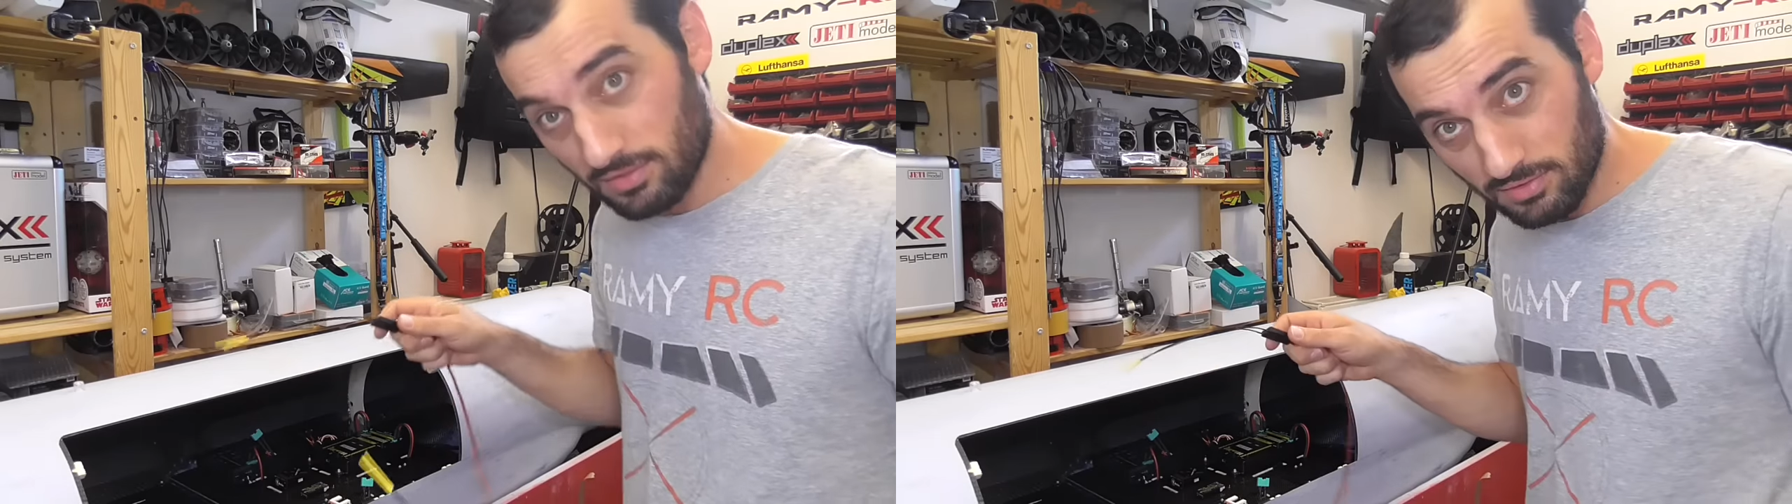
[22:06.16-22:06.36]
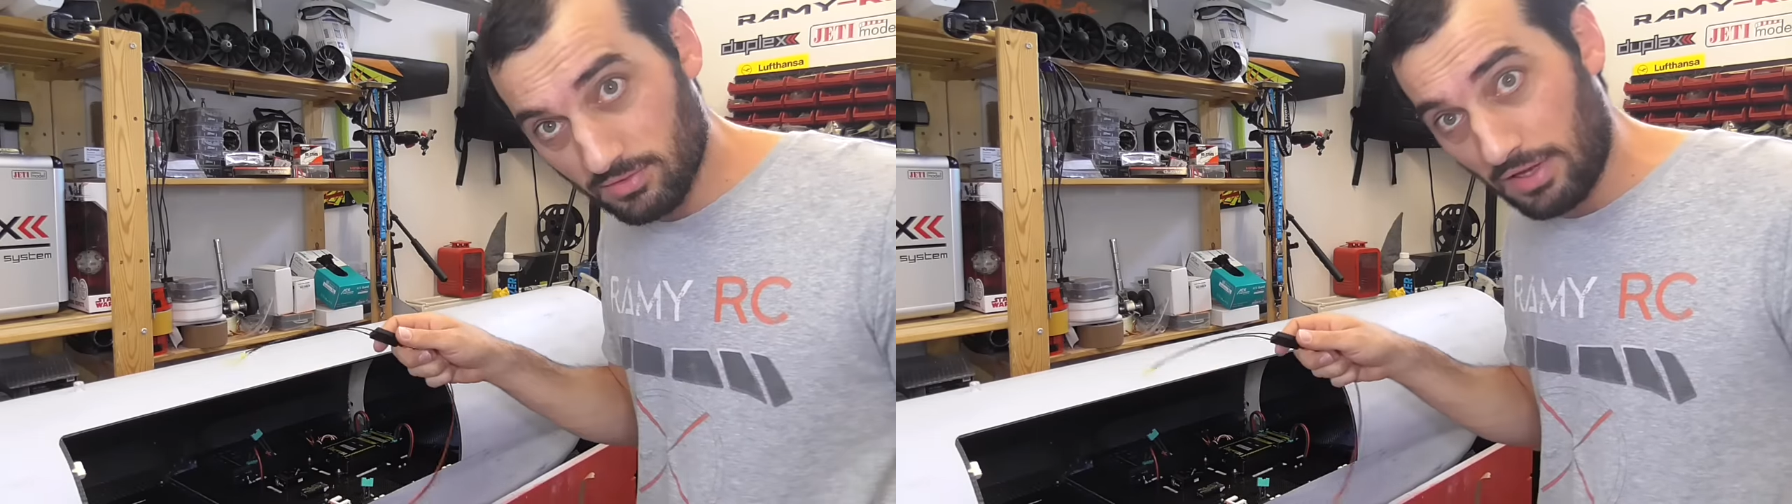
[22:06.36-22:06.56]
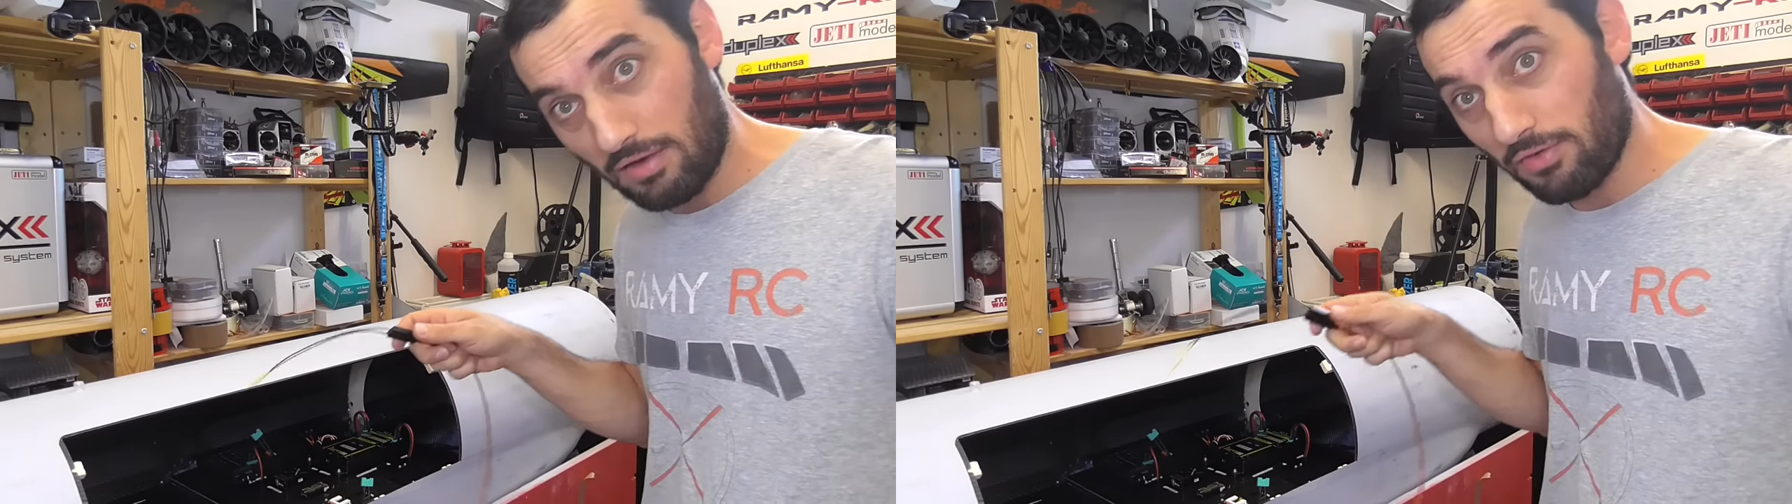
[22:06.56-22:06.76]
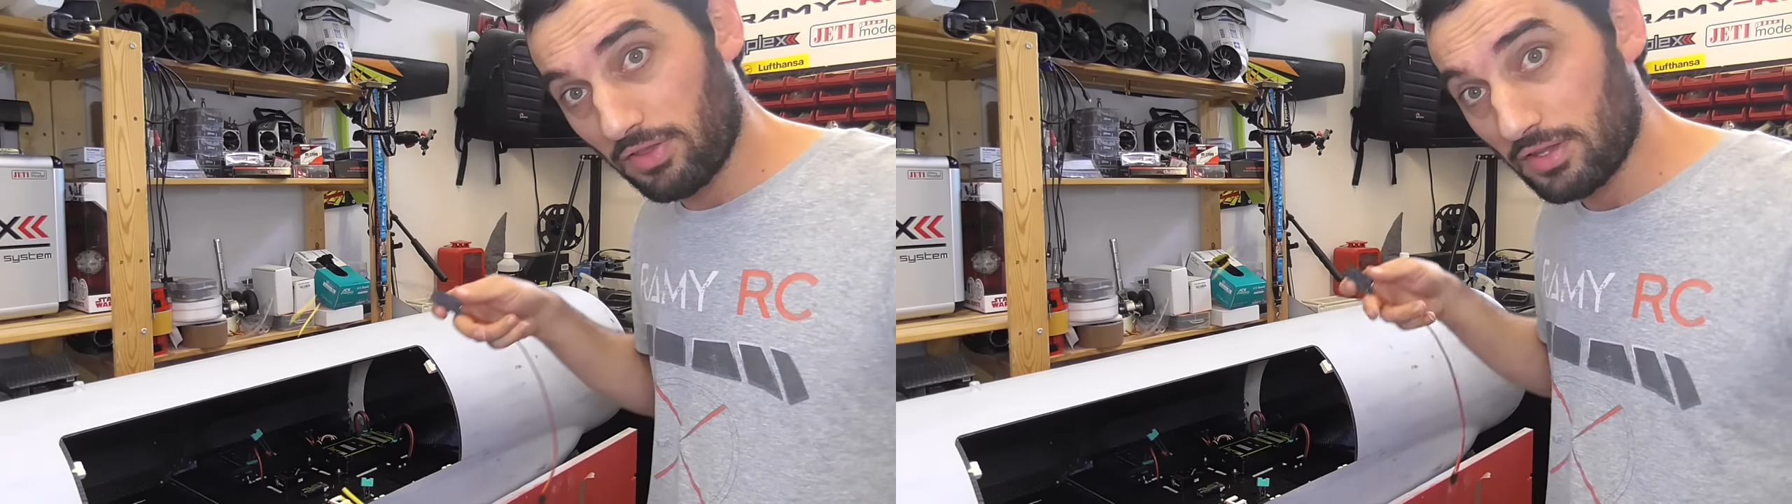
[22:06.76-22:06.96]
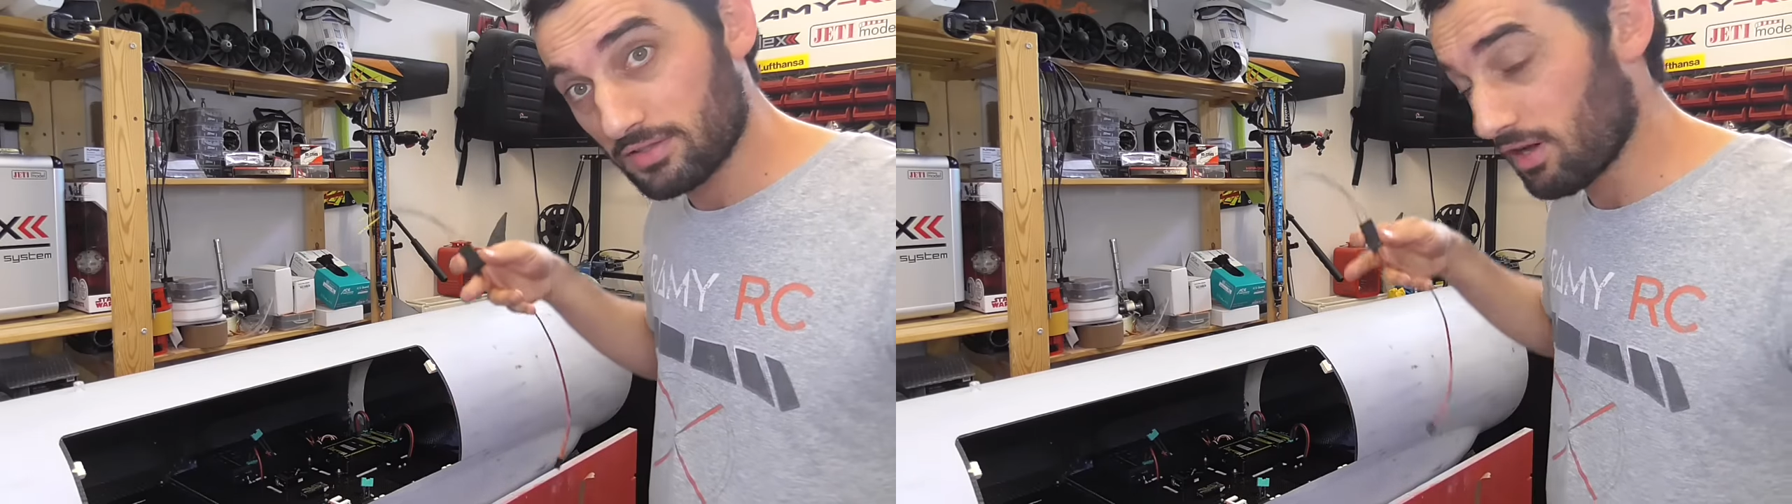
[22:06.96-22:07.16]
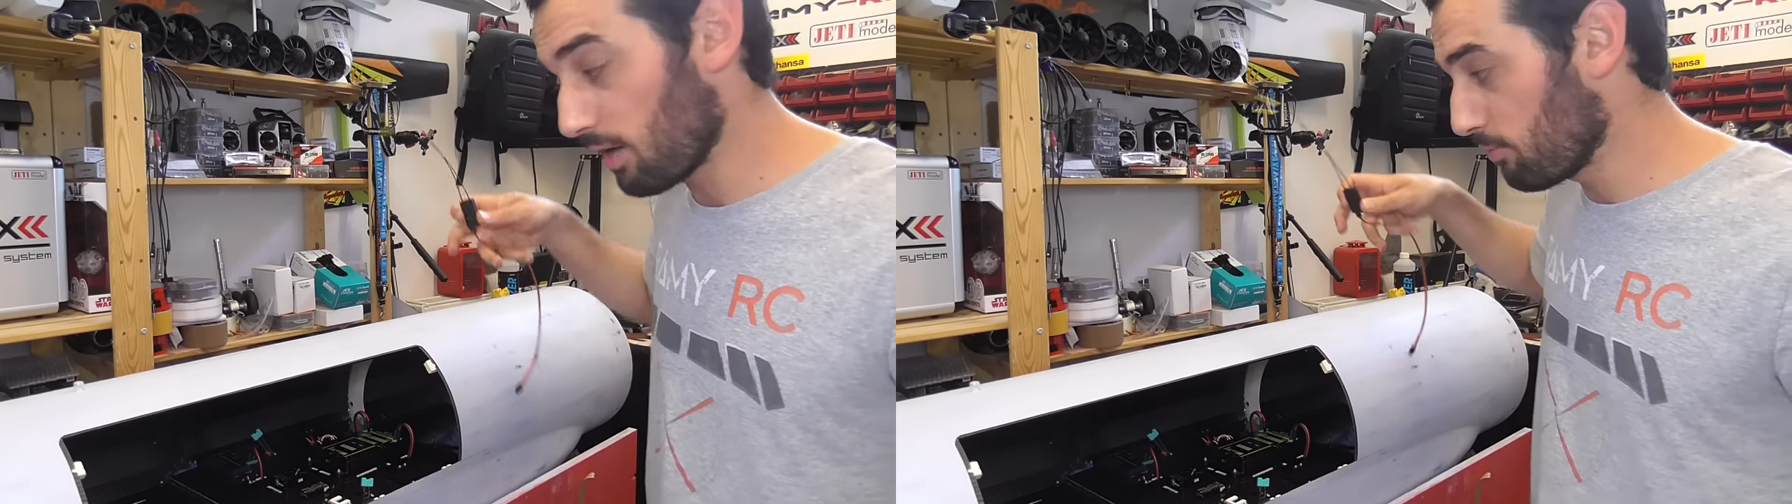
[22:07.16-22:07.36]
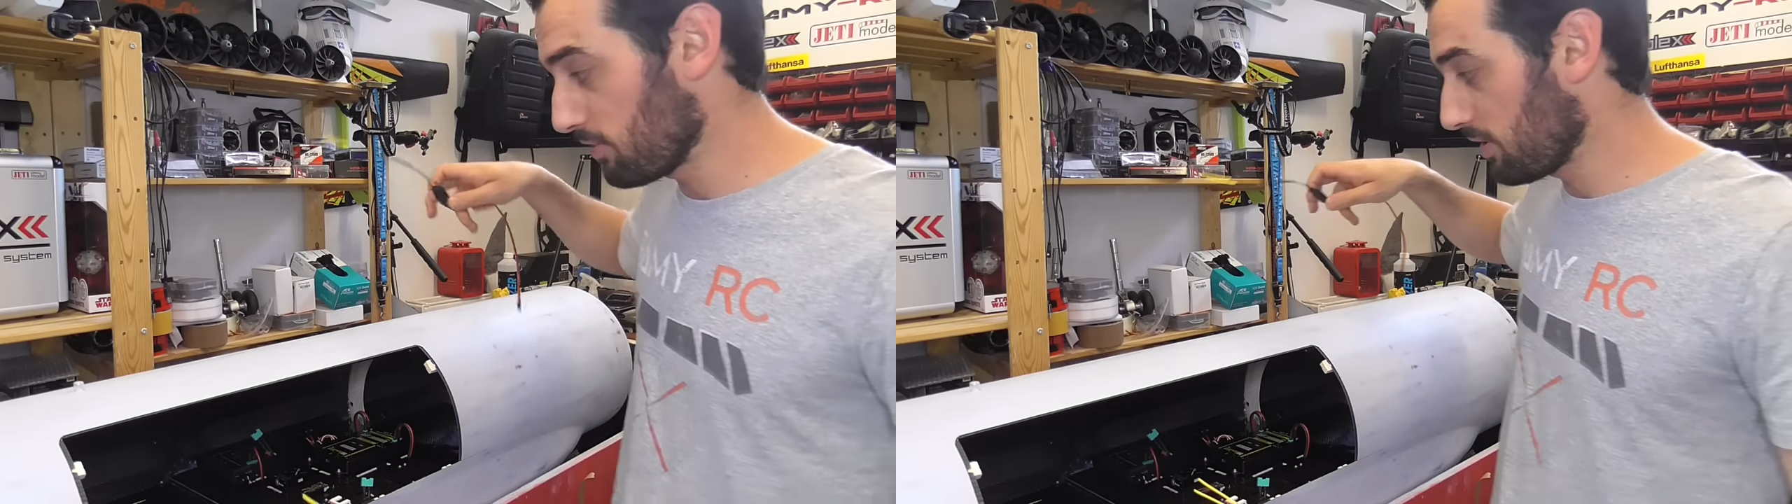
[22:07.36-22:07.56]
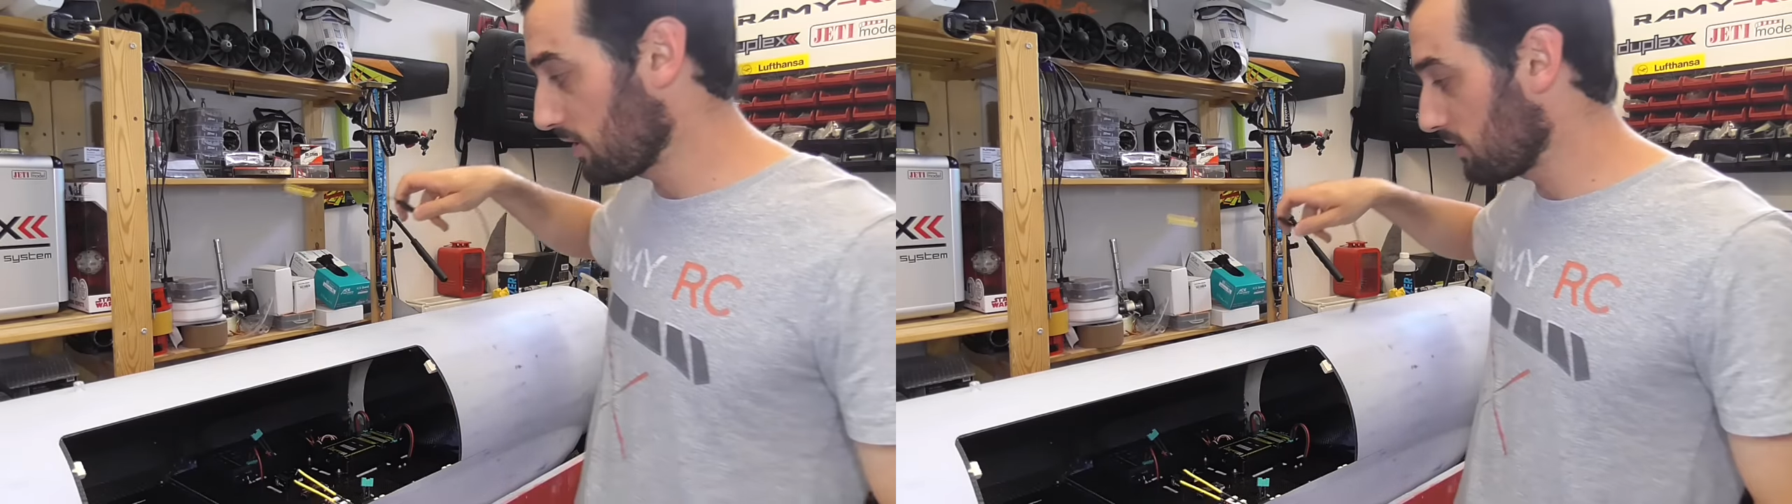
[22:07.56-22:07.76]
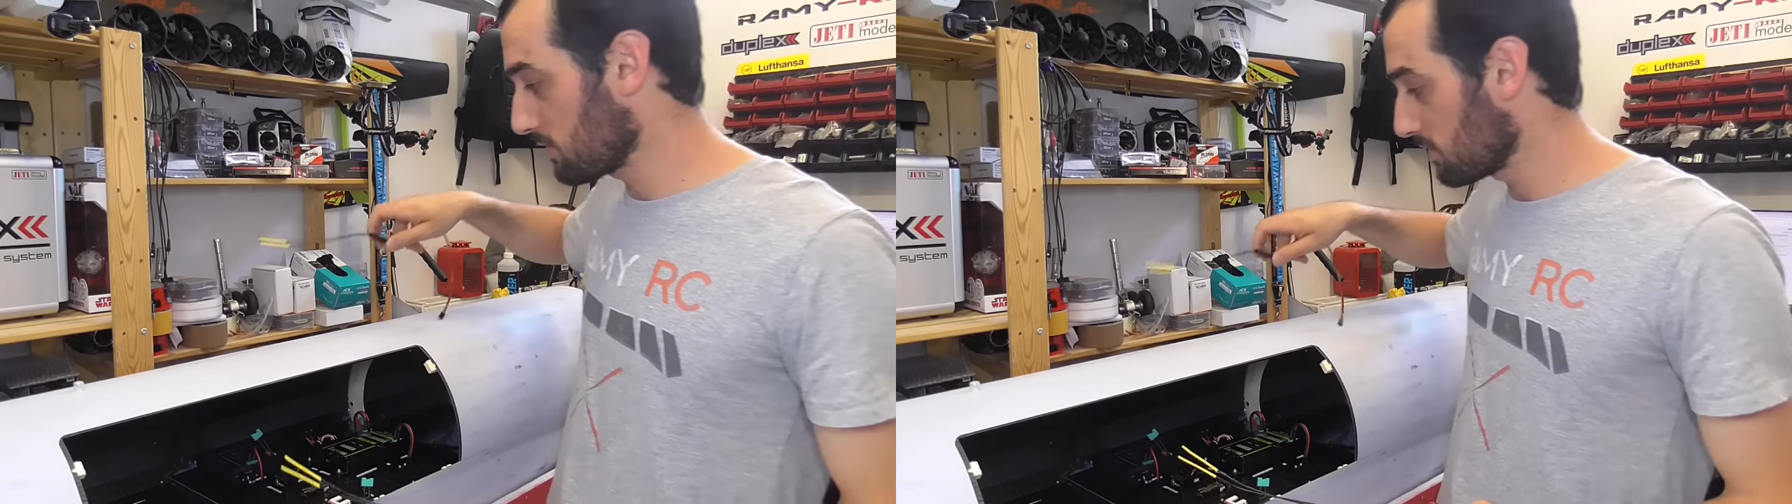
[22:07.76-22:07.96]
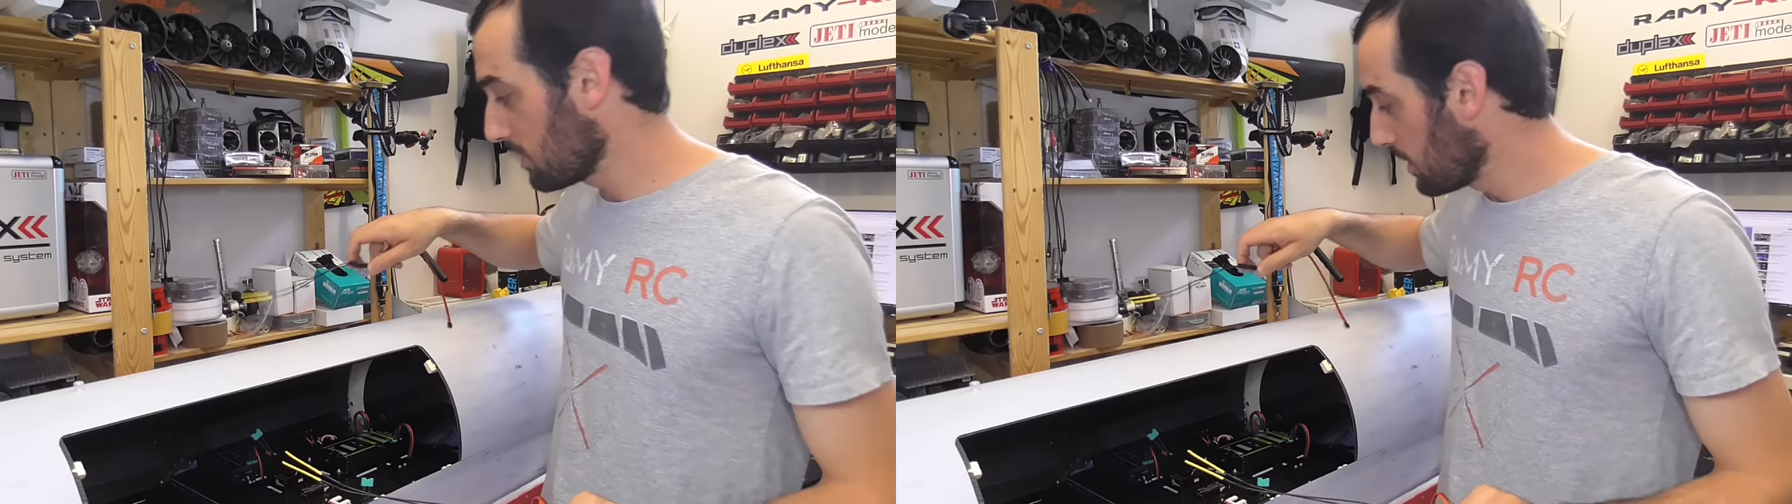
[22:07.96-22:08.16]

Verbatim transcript: it's everything is carbon in here